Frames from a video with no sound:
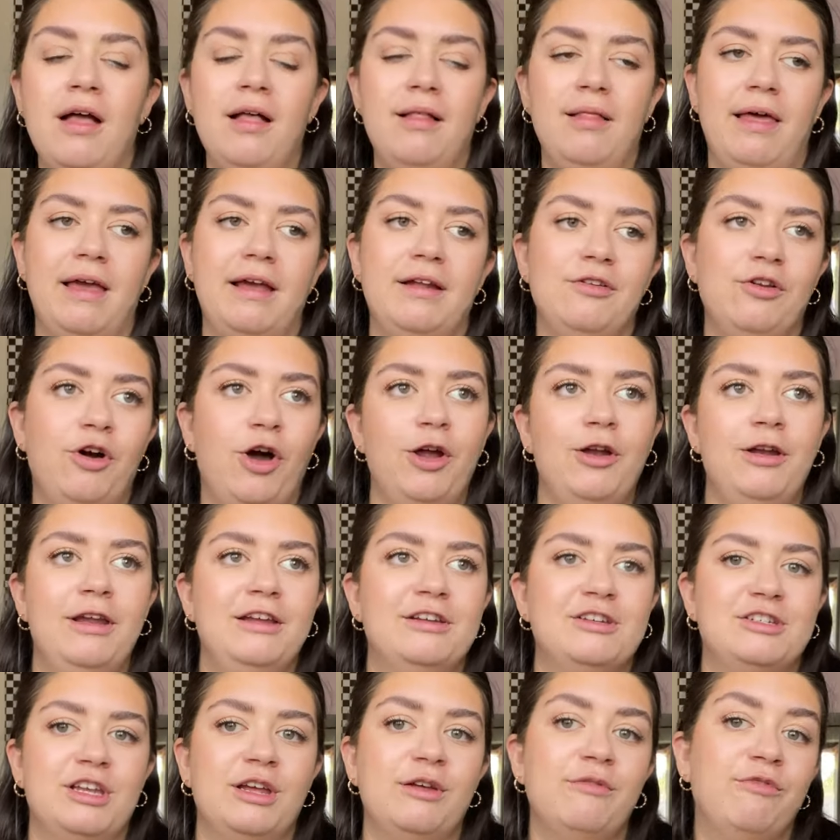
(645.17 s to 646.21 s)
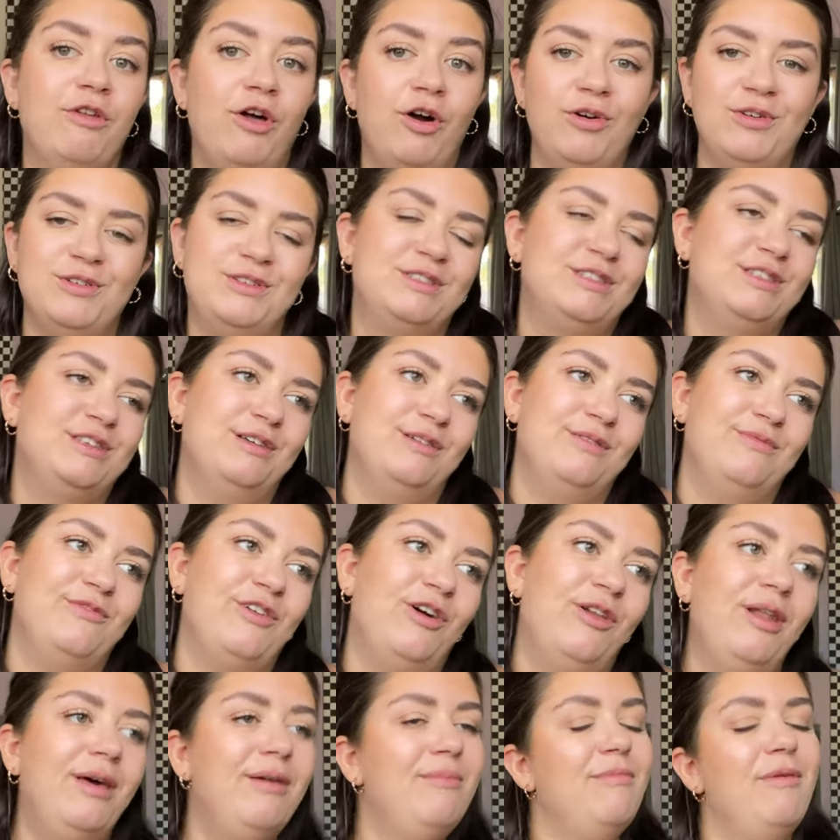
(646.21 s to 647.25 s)
like not only just like vlogs so i've
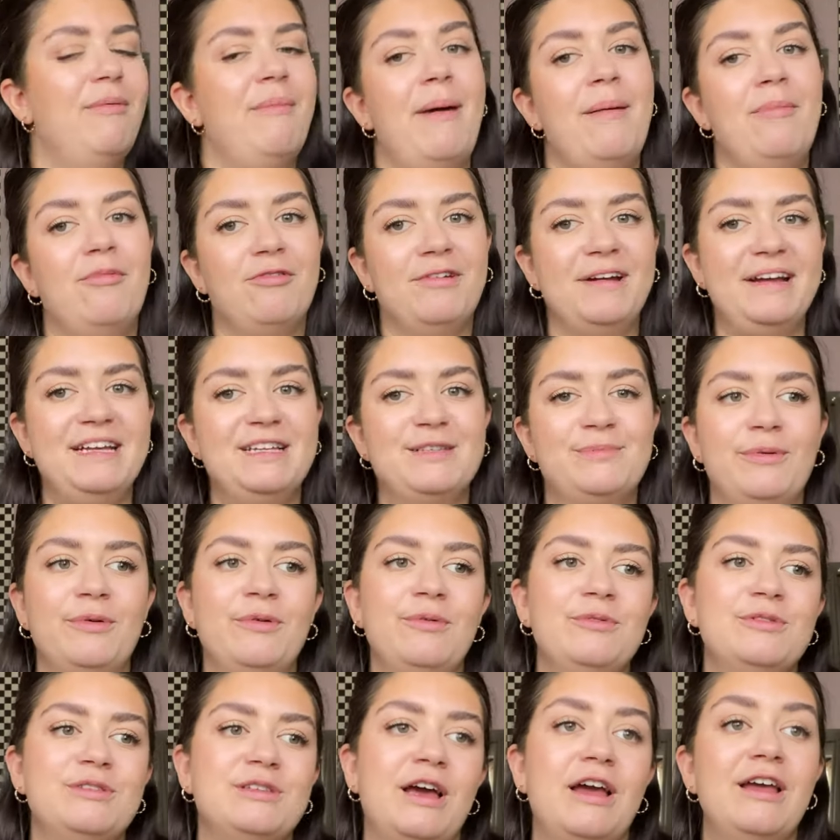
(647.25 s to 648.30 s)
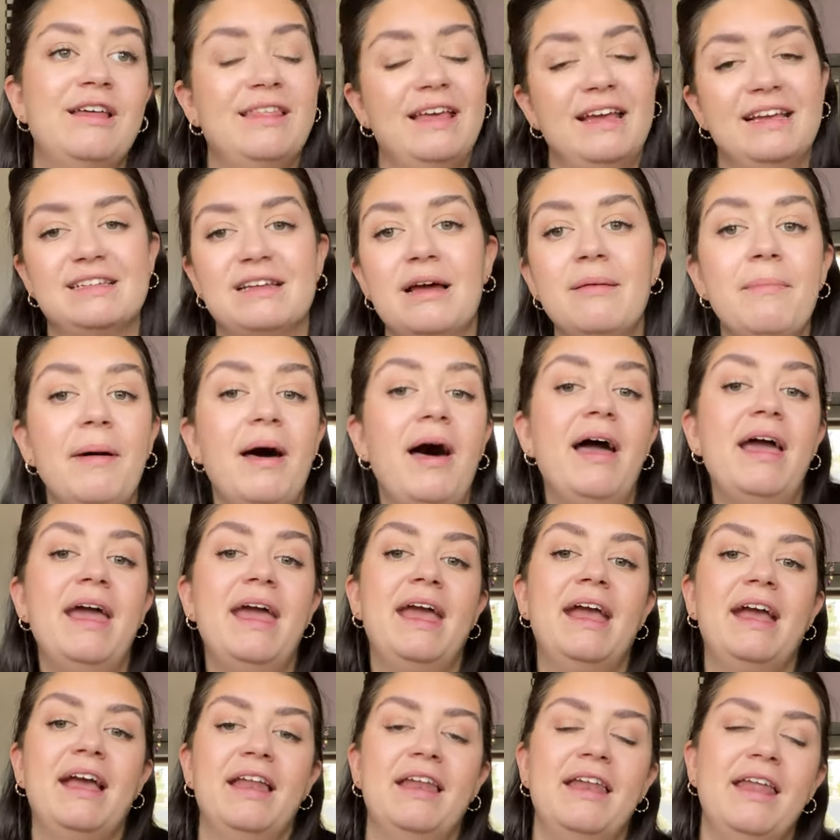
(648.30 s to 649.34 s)
got like the memories but also things i'm
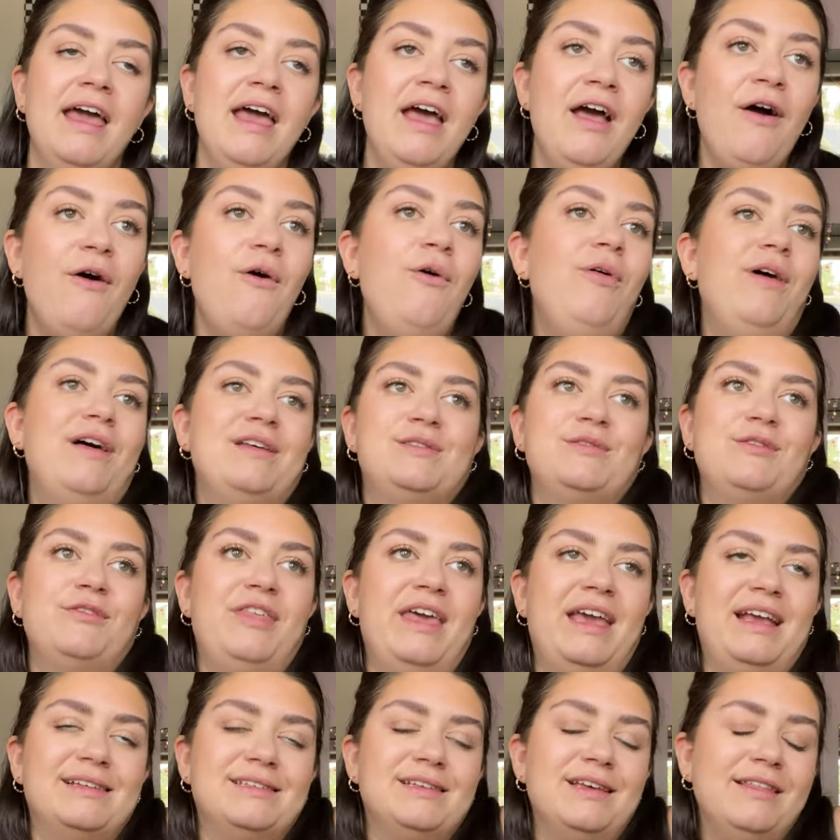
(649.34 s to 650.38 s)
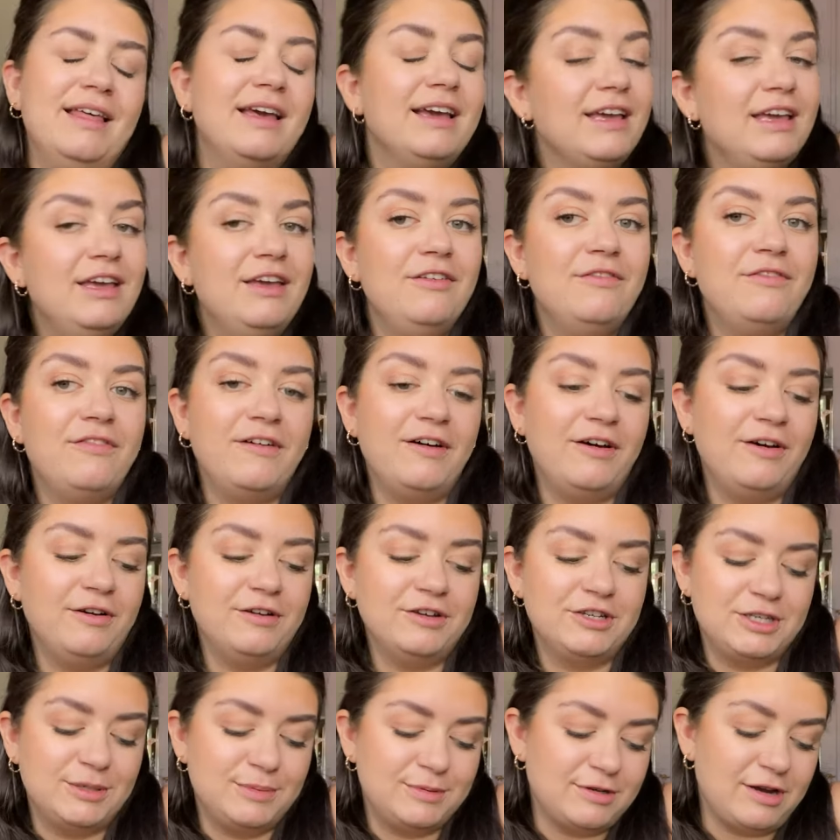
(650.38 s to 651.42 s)
buying and all that sort of thing so thank you for
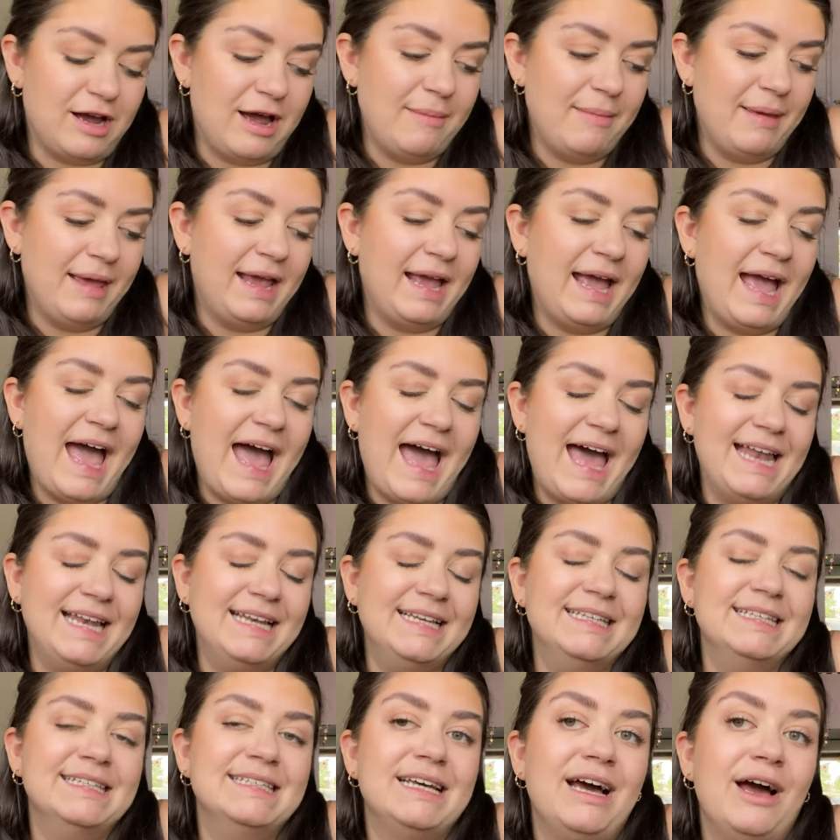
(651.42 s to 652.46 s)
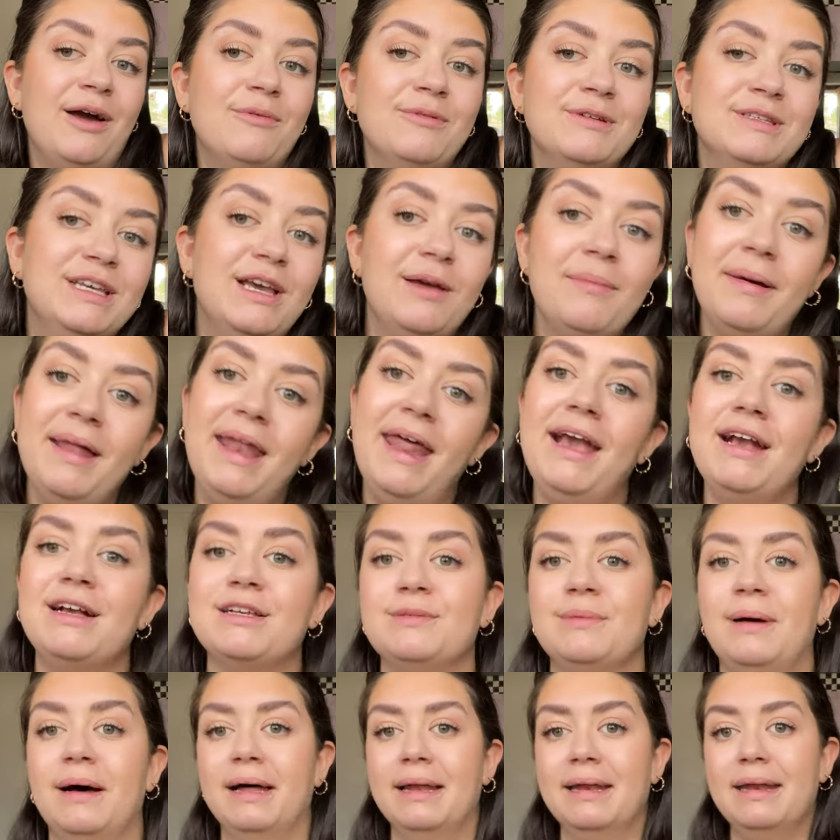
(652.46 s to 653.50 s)
subscribing and i will see you in my next
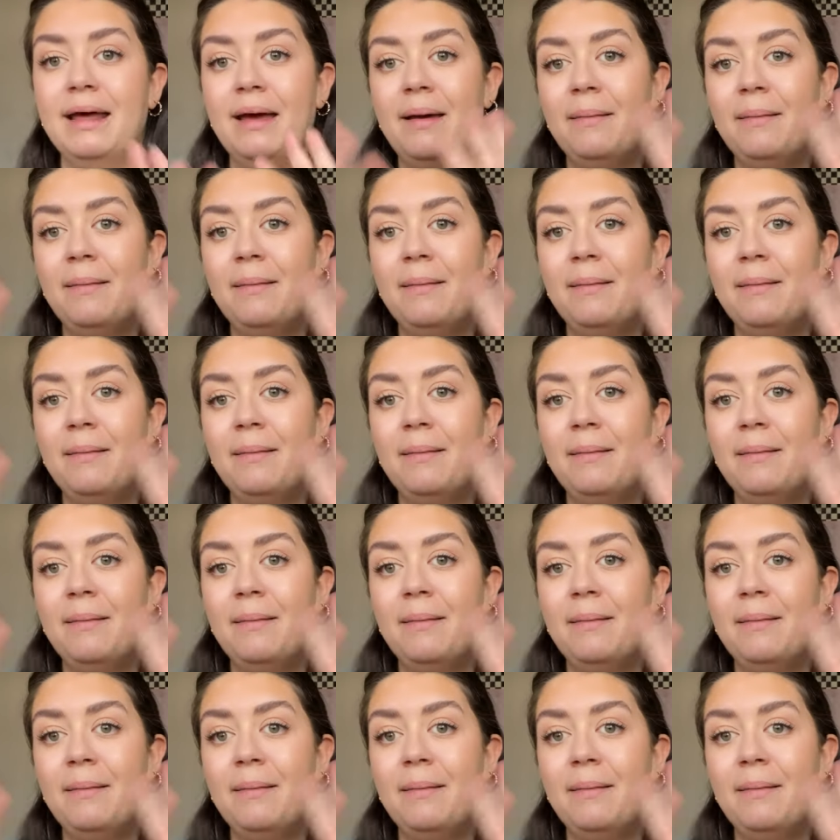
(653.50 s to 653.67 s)
one